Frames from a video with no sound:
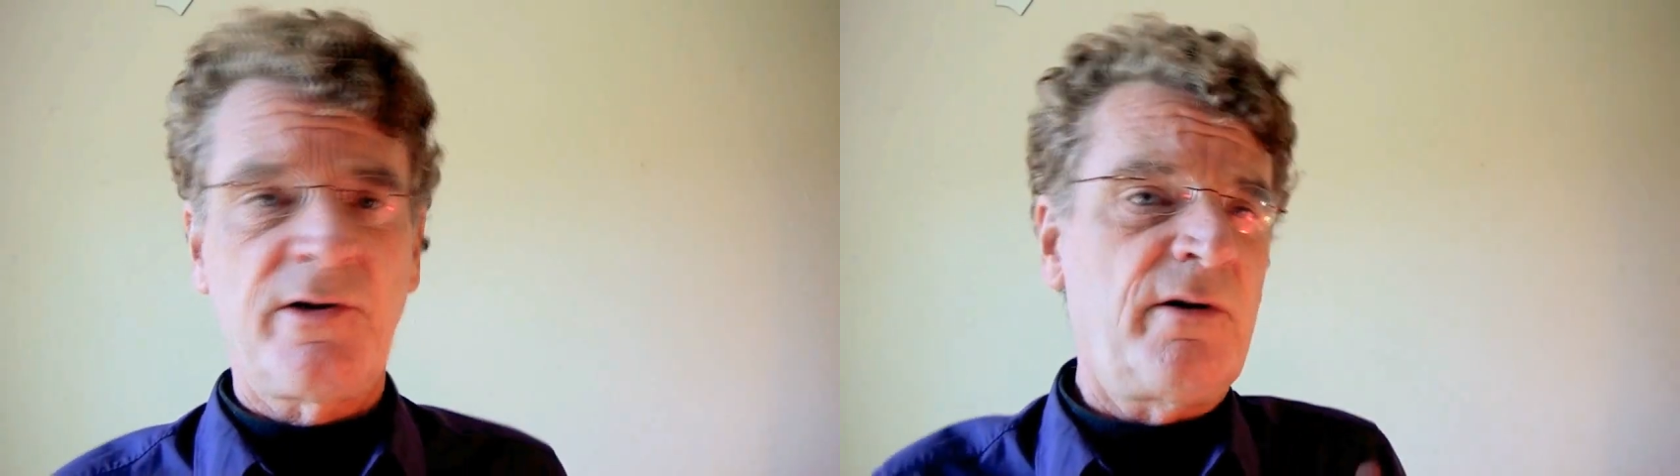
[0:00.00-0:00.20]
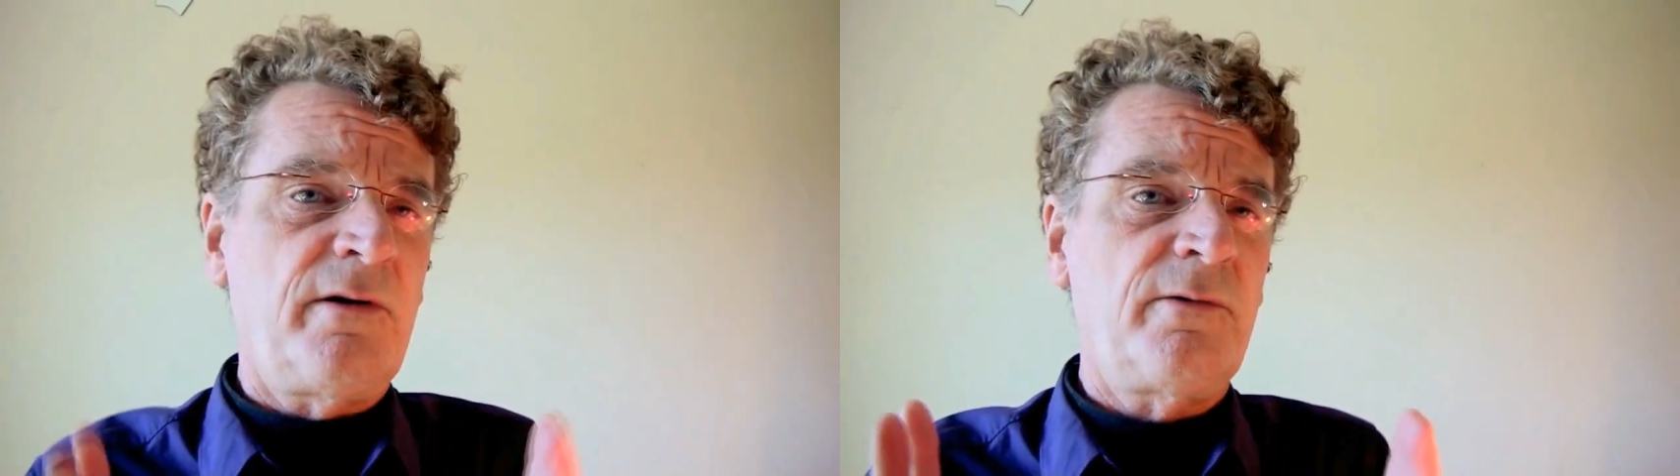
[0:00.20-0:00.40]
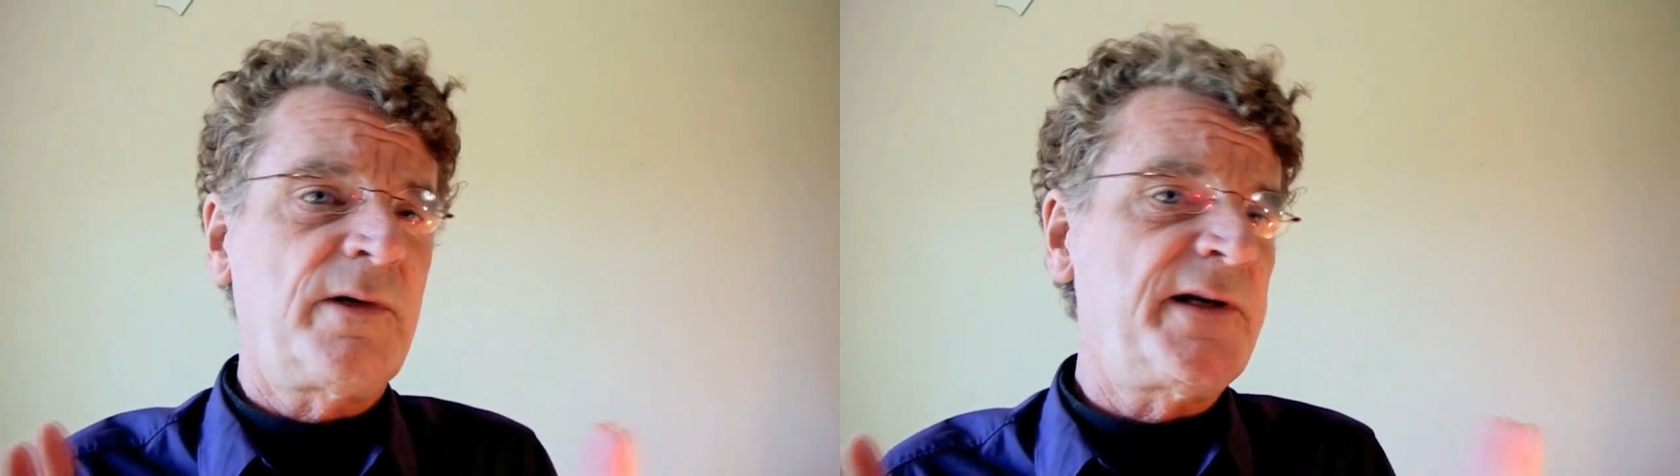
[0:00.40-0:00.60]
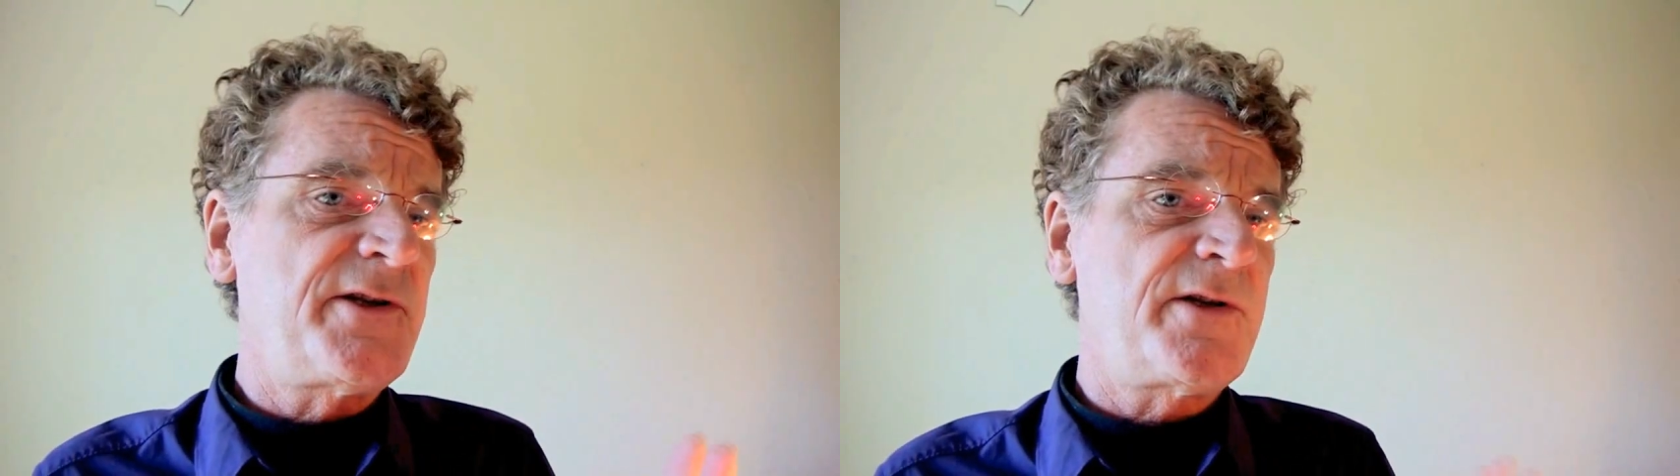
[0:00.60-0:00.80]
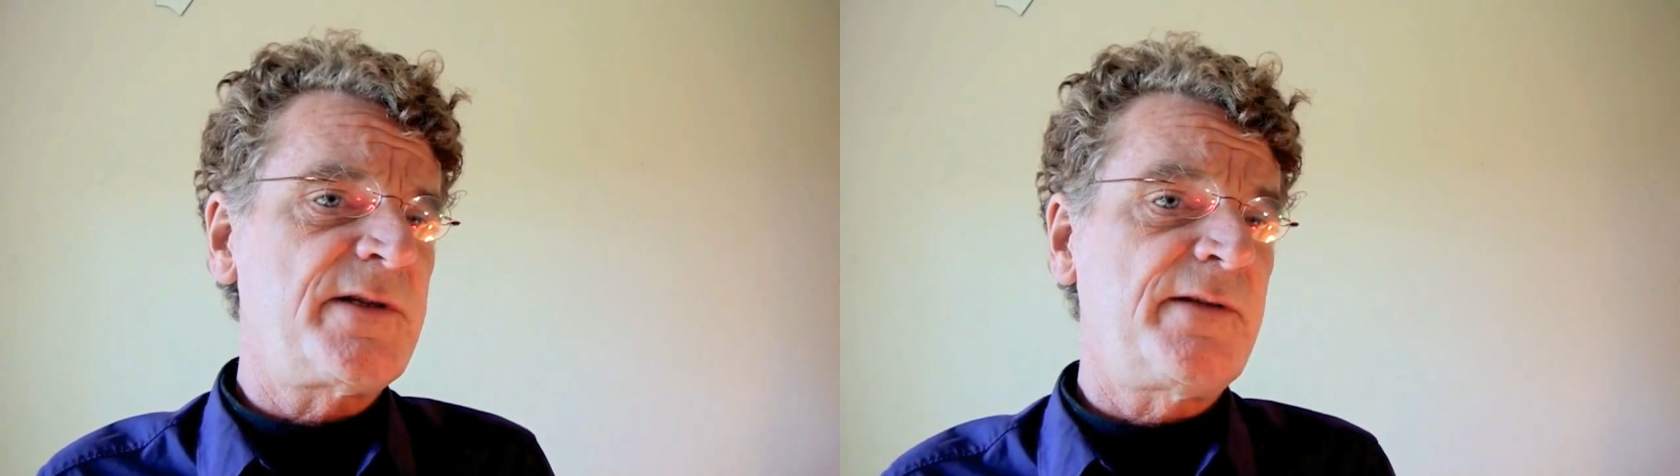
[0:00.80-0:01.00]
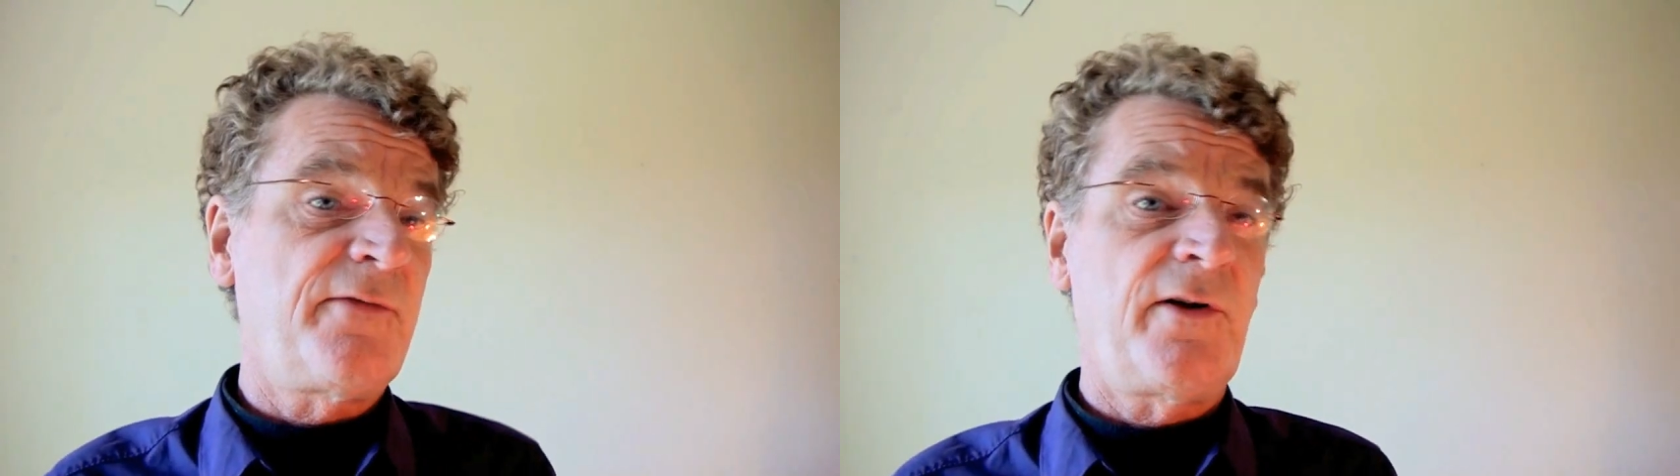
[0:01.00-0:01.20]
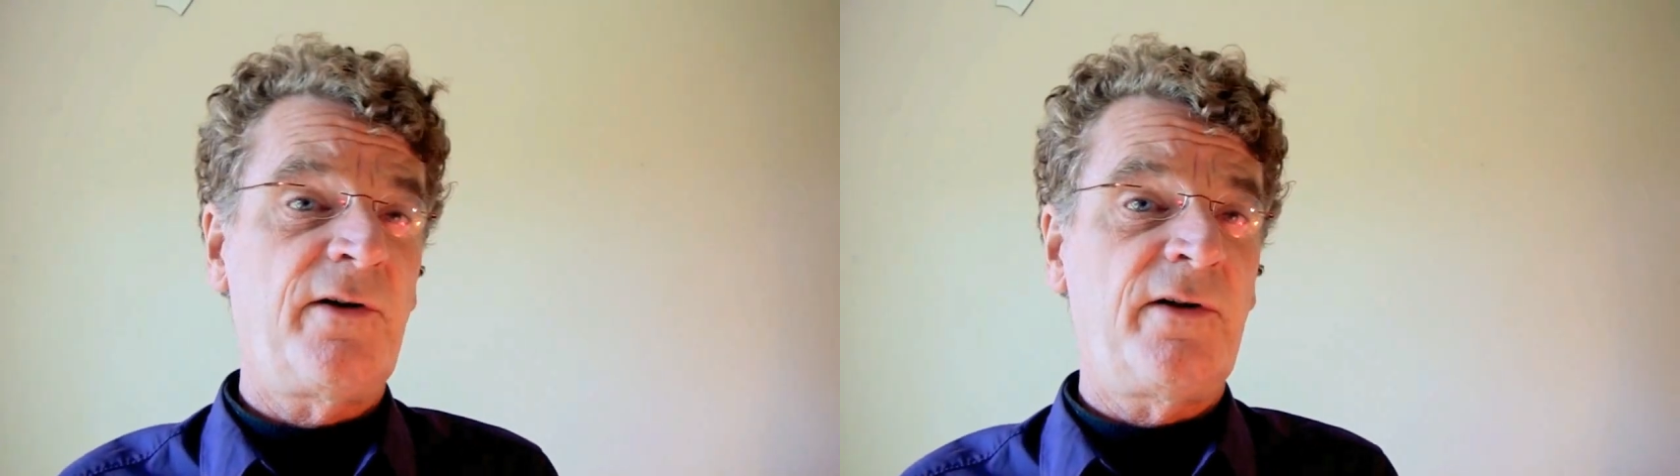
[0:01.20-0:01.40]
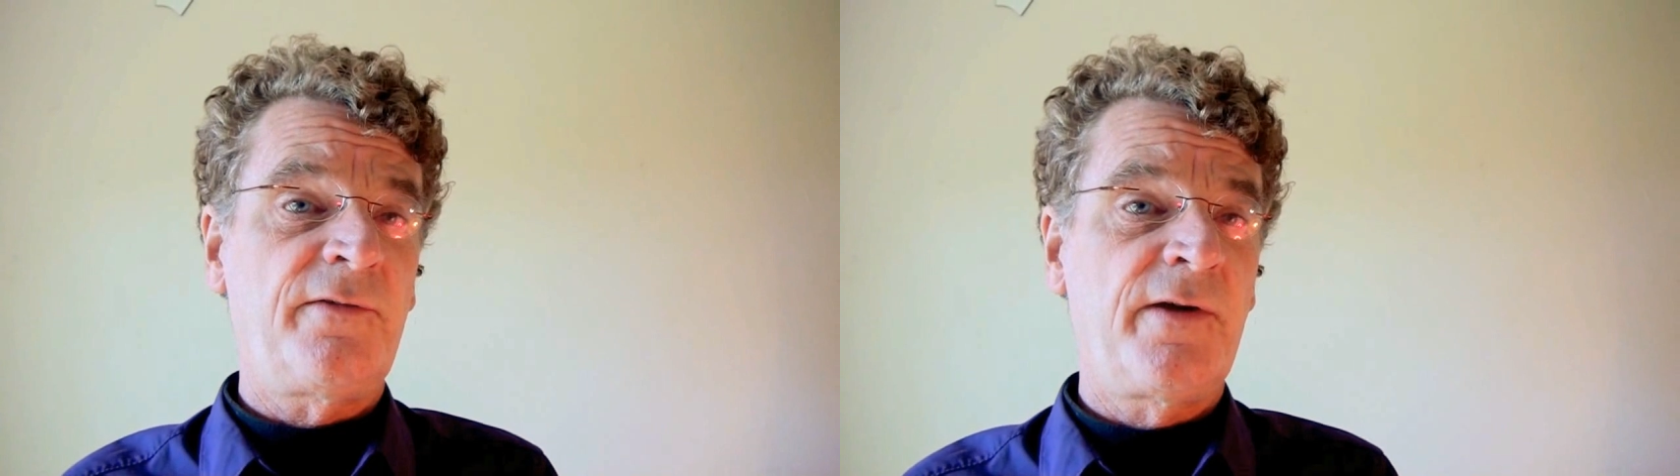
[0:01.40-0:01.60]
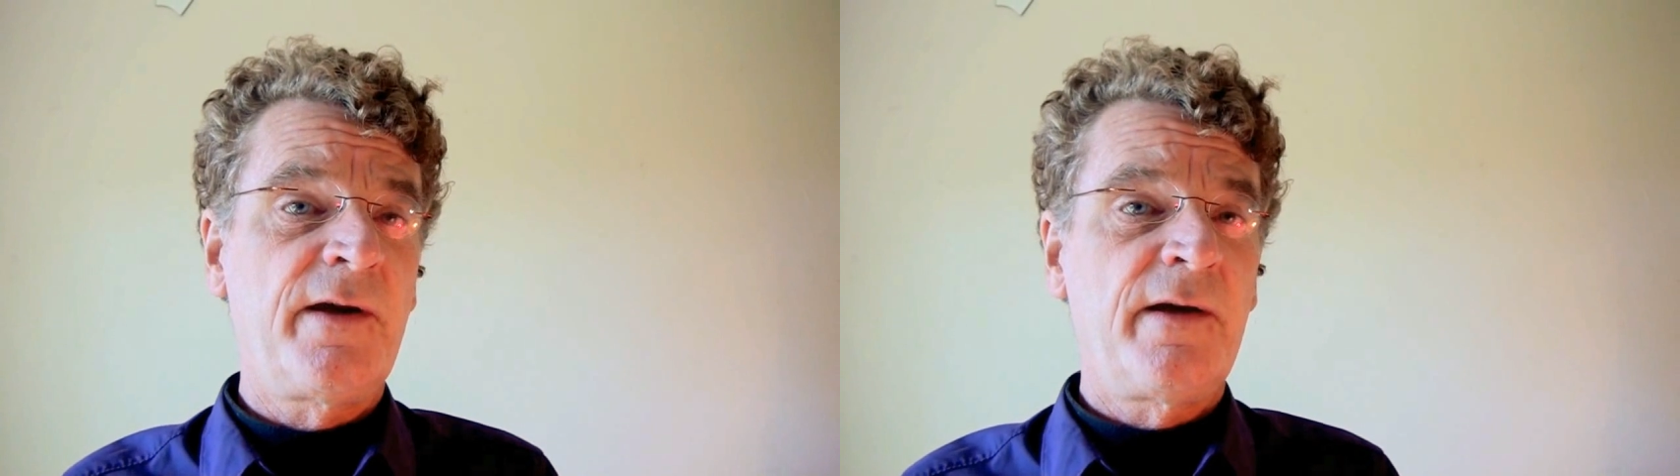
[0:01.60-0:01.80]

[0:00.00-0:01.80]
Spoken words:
All religions evolve